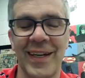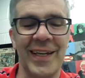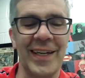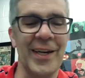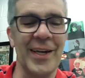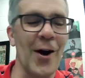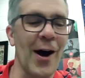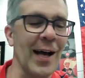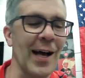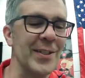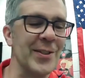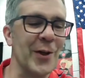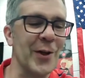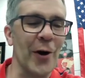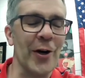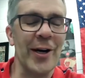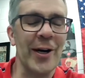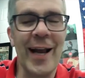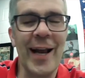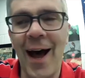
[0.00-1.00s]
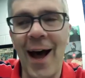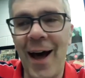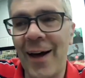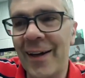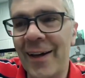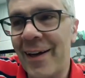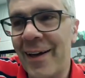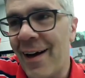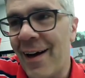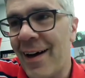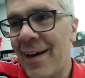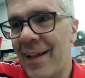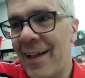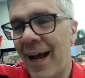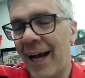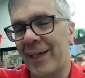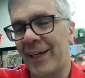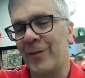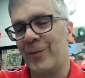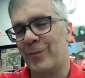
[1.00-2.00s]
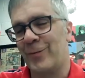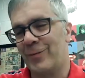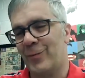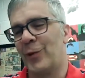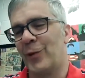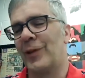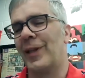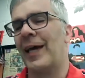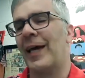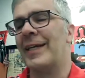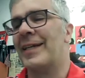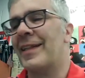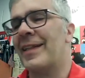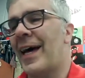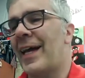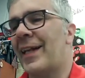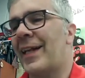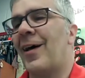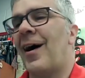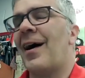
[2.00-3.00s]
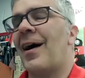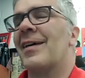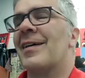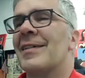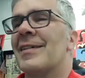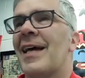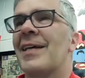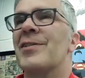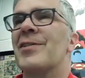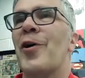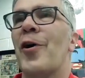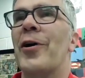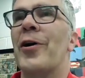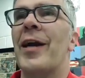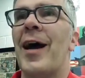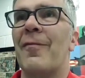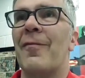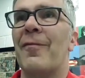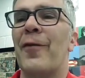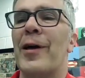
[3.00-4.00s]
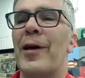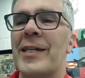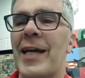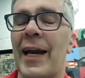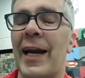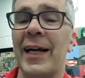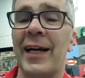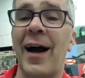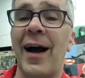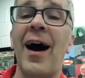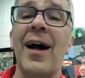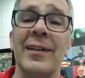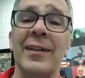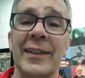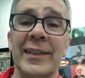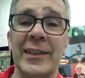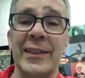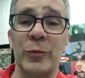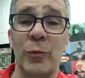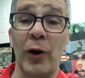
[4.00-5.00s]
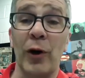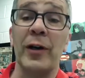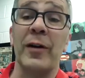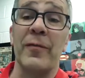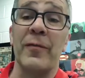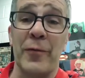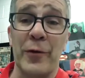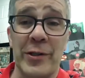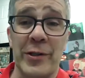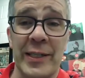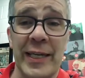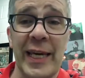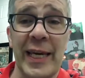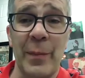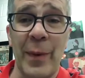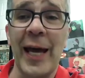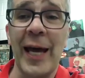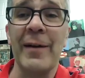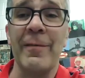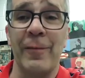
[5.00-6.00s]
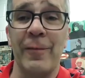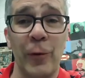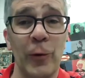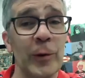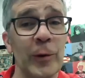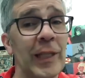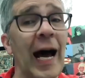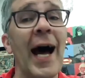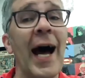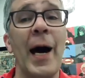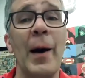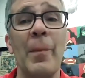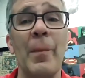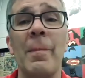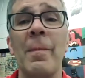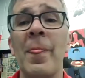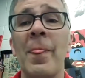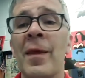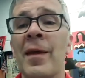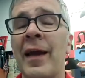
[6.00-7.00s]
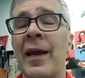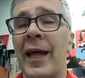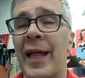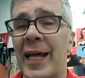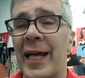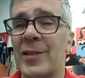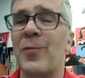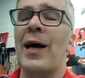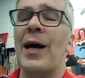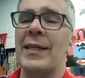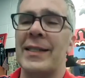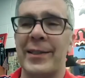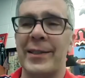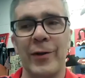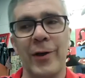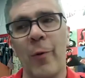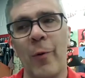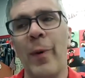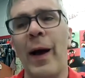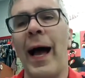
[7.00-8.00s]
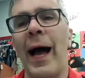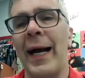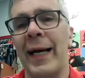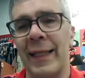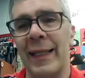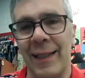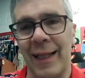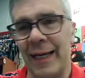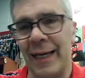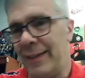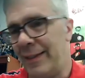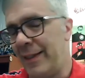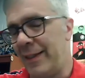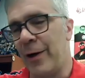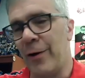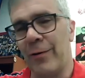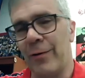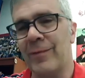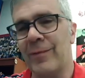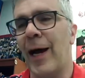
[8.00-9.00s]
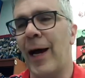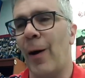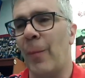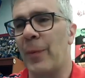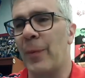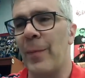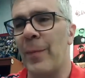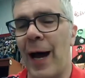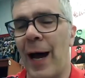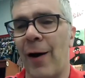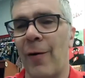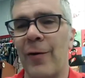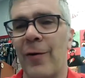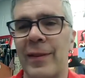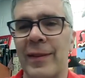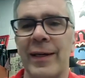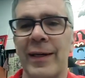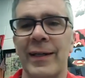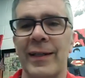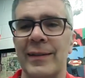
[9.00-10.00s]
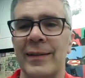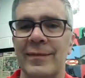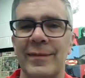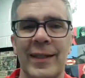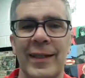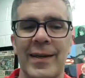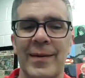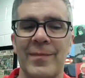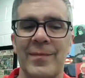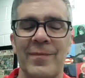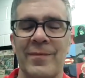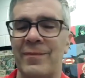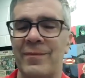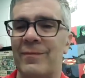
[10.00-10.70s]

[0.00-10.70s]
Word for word: You know, I started out, uh, I can relate to that a lot because I started out fresh out of college working for CMA full time. And that's why I still go back and like, you know, help them out with the, the